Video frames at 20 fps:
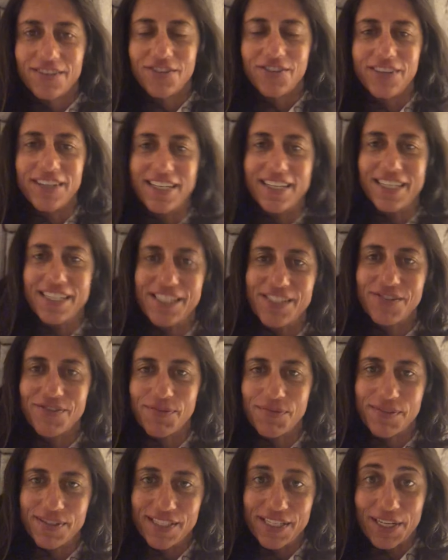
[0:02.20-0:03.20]
Greetings
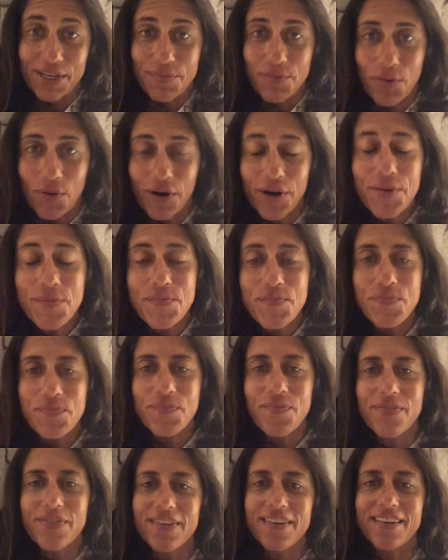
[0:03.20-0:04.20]
from Singapore.
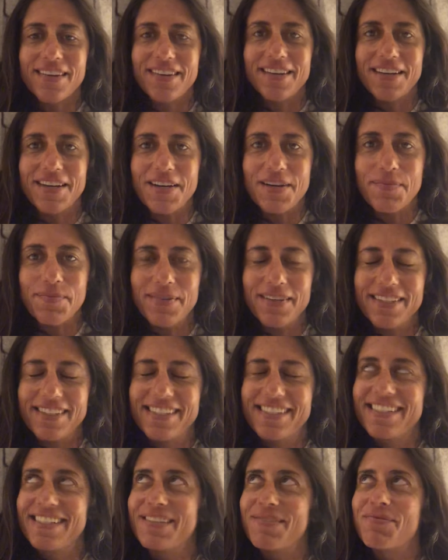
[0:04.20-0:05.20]

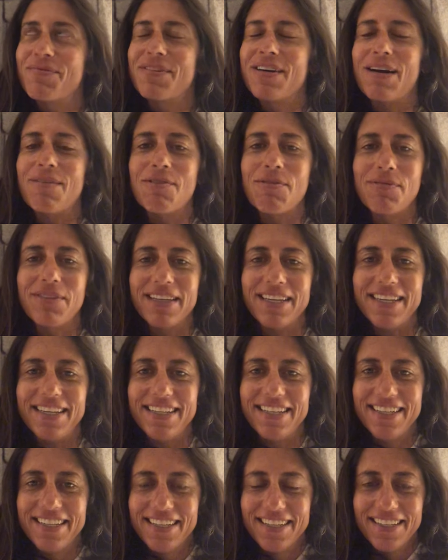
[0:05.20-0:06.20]
It's
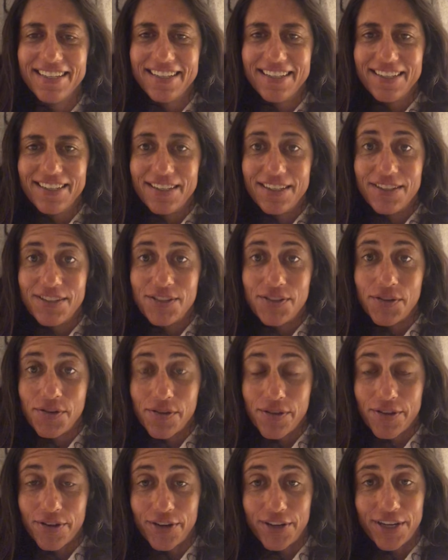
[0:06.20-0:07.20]
probably
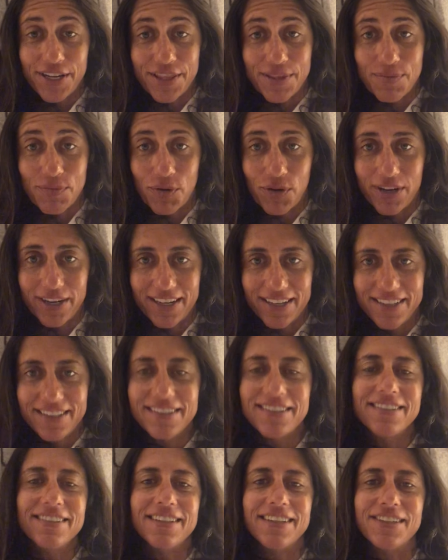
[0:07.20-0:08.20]
2:30 in the morning.
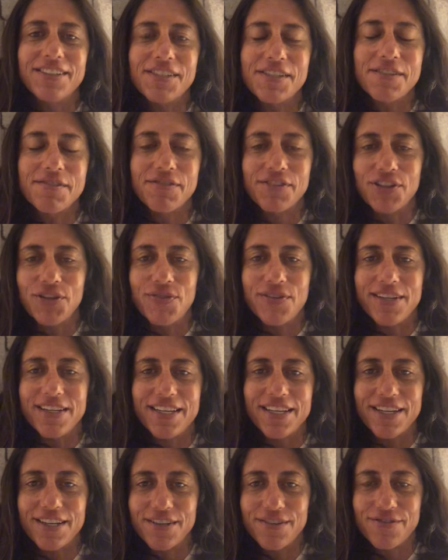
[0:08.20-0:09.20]
I just flew in
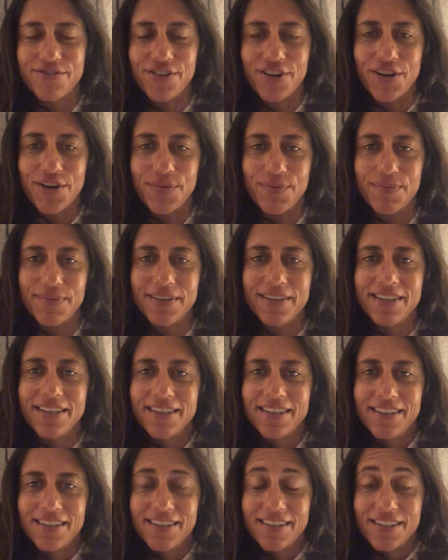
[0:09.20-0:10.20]
here from
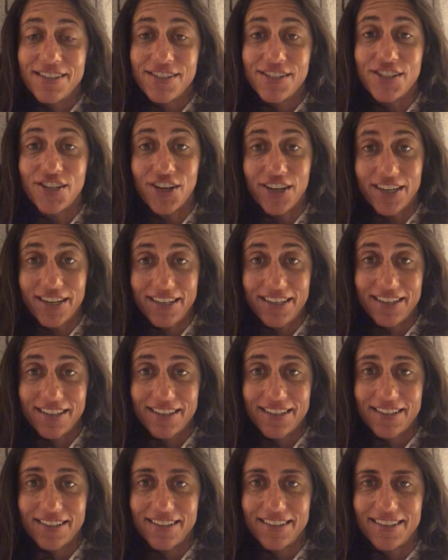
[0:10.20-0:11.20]
Zurich
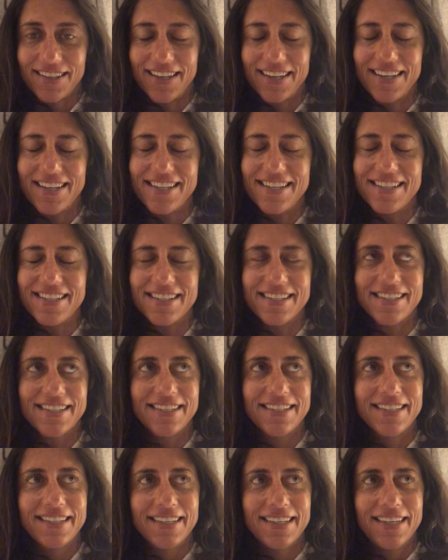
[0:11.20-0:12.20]
and
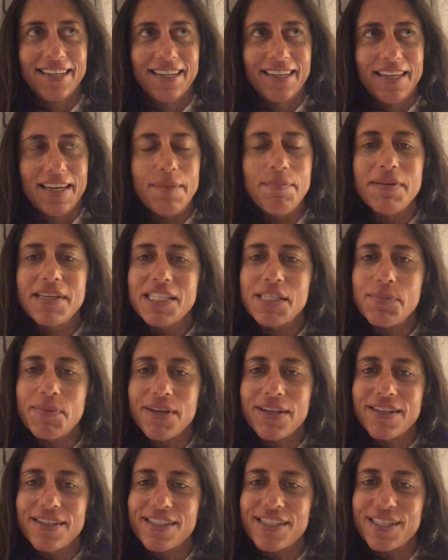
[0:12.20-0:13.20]
I'm
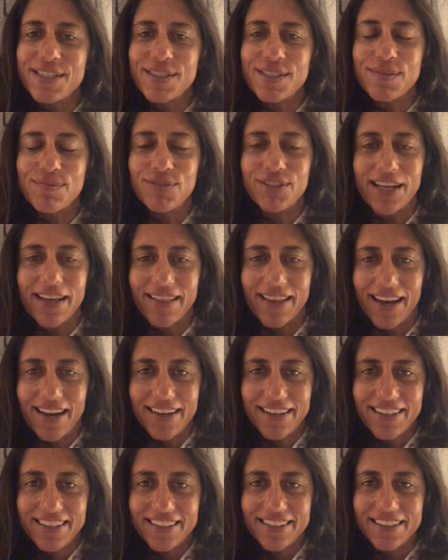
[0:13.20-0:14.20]
experiencing some jet
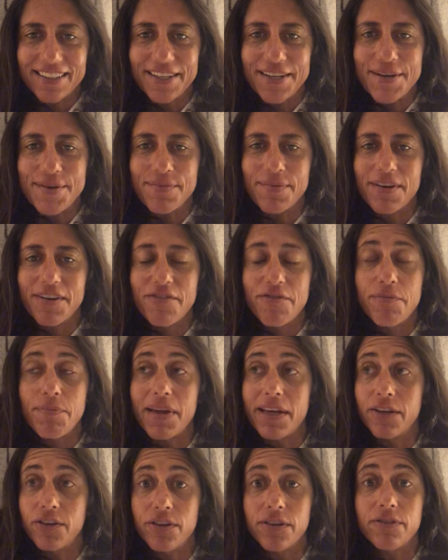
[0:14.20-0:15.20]
lag. I've
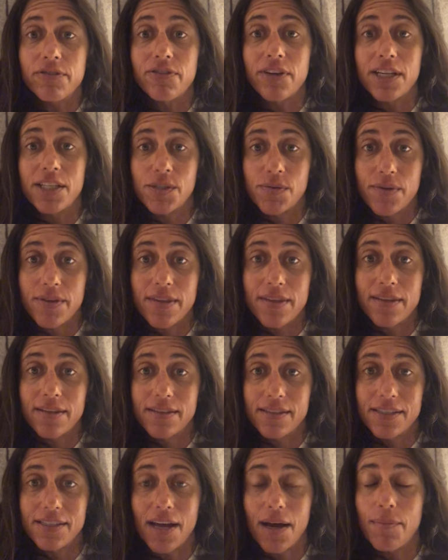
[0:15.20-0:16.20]
been good friends with
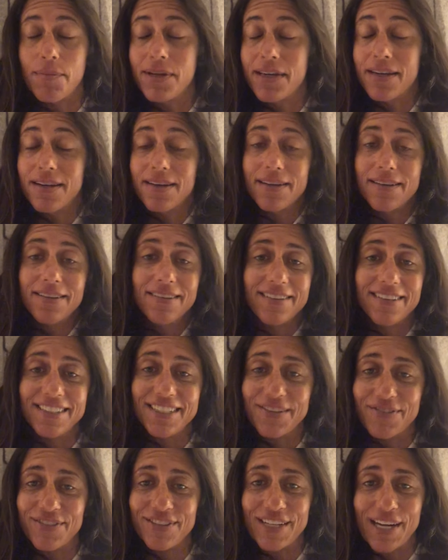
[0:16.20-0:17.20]
insomnia at
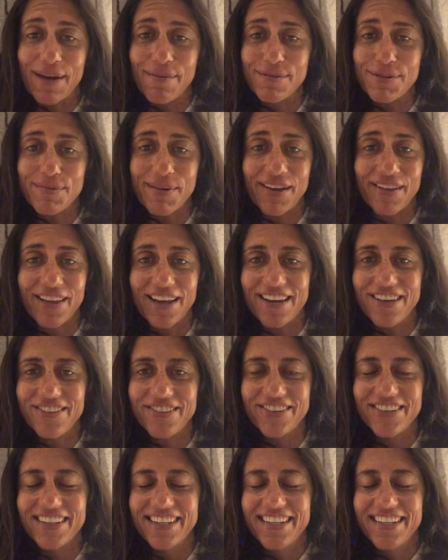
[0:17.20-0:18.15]
different times in my life.